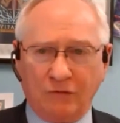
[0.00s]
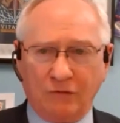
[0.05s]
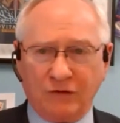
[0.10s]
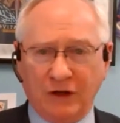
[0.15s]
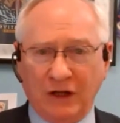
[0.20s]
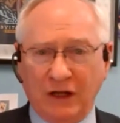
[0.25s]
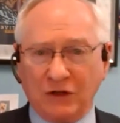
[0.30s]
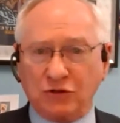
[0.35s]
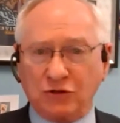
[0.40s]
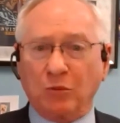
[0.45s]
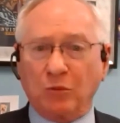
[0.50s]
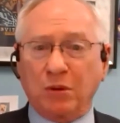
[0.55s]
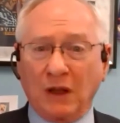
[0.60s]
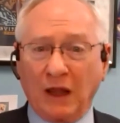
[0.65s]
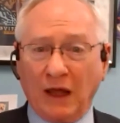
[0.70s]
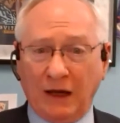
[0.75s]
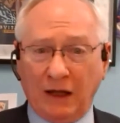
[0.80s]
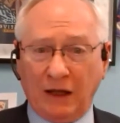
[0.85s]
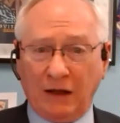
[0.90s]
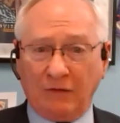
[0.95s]
financial
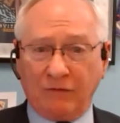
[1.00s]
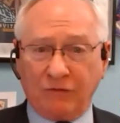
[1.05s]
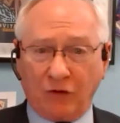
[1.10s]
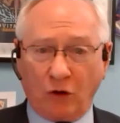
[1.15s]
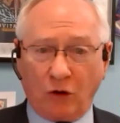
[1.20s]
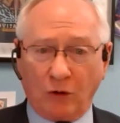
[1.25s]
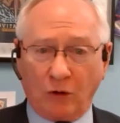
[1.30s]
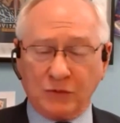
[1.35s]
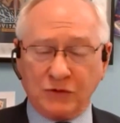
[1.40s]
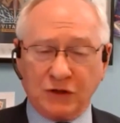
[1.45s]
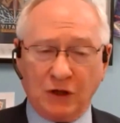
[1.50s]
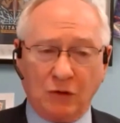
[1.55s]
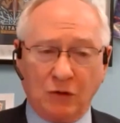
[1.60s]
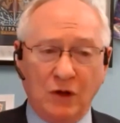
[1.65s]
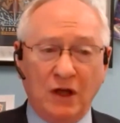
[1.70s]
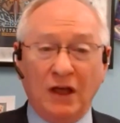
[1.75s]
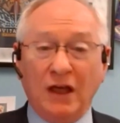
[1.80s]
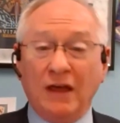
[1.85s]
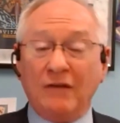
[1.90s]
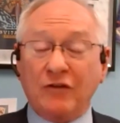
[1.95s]
planning firm. So
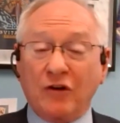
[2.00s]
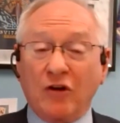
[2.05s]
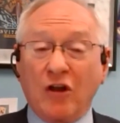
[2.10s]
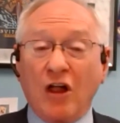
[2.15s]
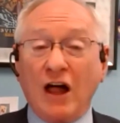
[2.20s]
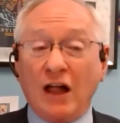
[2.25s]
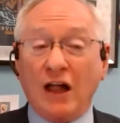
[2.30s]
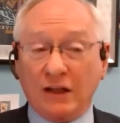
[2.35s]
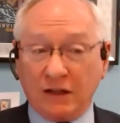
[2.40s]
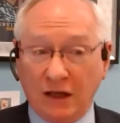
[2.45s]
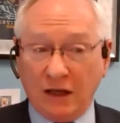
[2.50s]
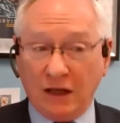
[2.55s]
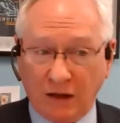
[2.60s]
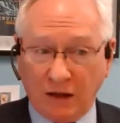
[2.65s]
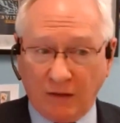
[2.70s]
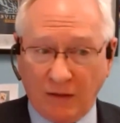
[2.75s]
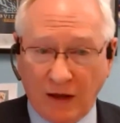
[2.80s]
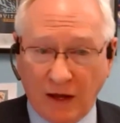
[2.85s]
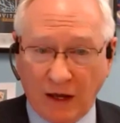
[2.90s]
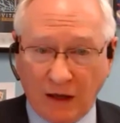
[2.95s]
if you're not
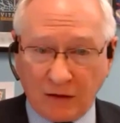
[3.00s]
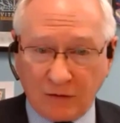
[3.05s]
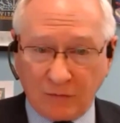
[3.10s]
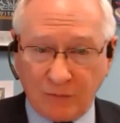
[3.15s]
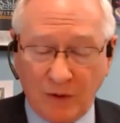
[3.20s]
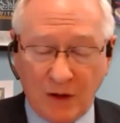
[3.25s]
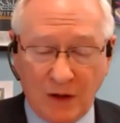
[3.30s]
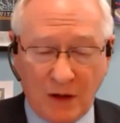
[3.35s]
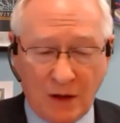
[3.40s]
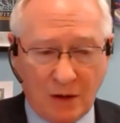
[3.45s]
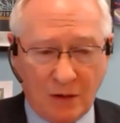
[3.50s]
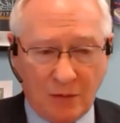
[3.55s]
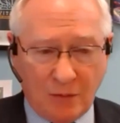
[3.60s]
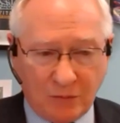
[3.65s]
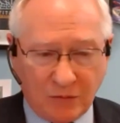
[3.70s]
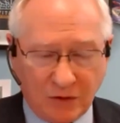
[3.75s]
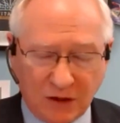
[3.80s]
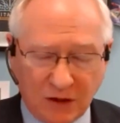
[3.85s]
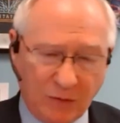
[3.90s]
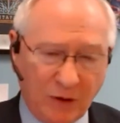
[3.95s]
getting that,
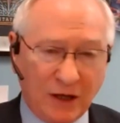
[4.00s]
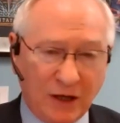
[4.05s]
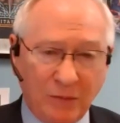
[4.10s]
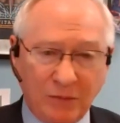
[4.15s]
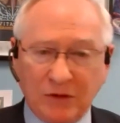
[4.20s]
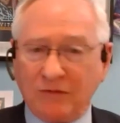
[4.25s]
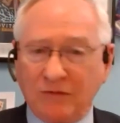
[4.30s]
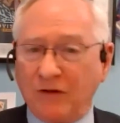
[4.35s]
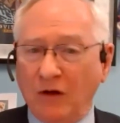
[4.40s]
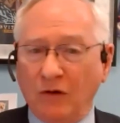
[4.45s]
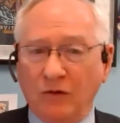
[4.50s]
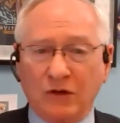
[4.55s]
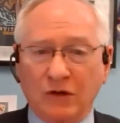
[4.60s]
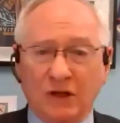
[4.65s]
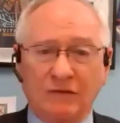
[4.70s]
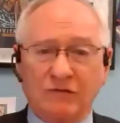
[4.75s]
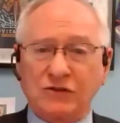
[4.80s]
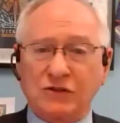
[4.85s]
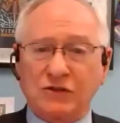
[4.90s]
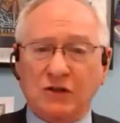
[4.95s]
pick up the phone,
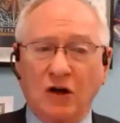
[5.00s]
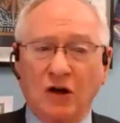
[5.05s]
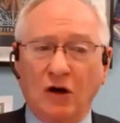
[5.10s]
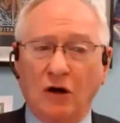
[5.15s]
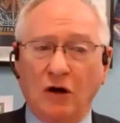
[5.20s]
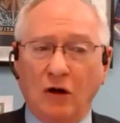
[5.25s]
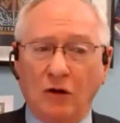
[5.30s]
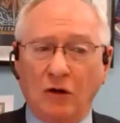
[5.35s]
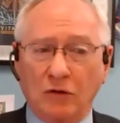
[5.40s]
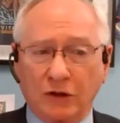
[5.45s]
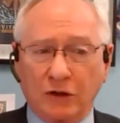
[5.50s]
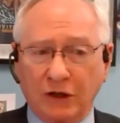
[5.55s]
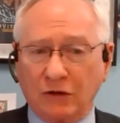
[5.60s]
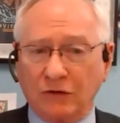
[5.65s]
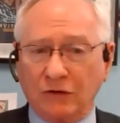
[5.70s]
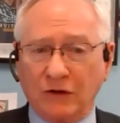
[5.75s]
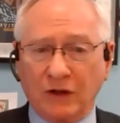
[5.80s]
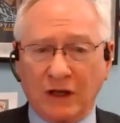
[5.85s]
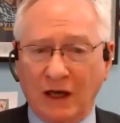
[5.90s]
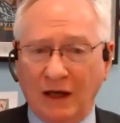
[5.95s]
give us a call, get
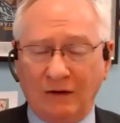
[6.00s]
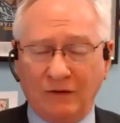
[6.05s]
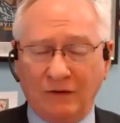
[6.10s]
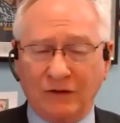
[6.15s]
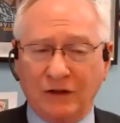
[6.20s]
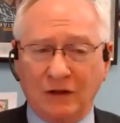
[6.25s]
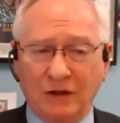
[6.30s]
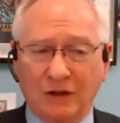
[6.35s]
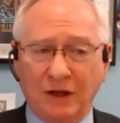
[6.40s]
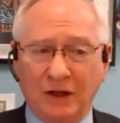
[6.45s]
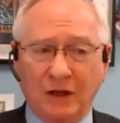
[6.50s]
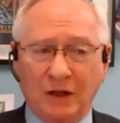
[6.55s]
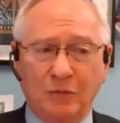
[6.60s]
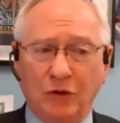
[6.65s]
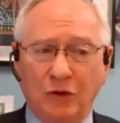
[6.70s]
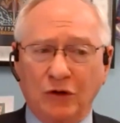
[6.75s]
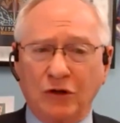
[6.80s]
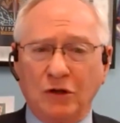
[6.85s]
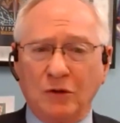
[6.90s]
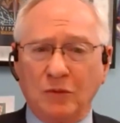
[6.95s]
on the Calendly link,
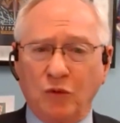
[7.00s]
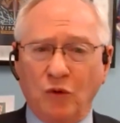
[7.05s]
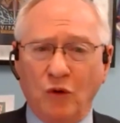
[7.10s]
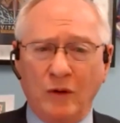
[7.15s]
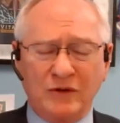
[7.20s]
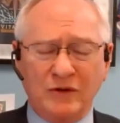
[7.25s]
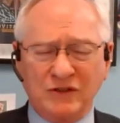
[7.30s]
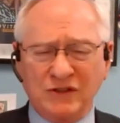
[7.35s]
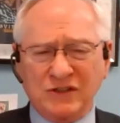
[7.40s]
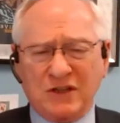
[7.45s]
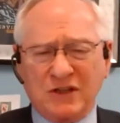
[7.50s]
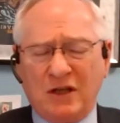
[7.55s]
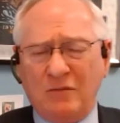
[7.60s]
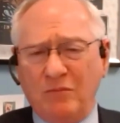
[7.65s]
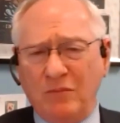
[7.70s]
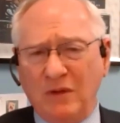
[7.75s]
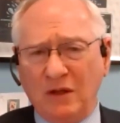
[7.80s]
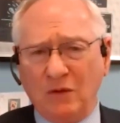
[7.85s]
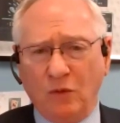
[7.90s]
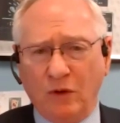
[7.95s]
book an appointment, just
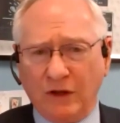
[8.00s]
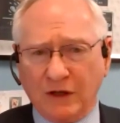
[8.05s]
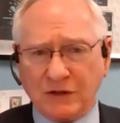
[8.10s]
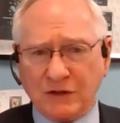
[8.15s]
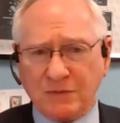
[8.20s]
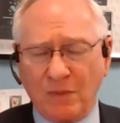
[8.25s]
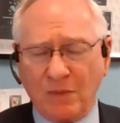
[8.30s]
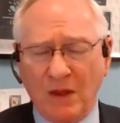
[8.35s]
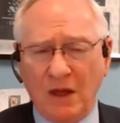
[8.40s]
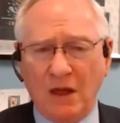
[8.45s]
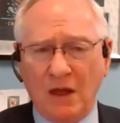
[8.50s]
come meet with us.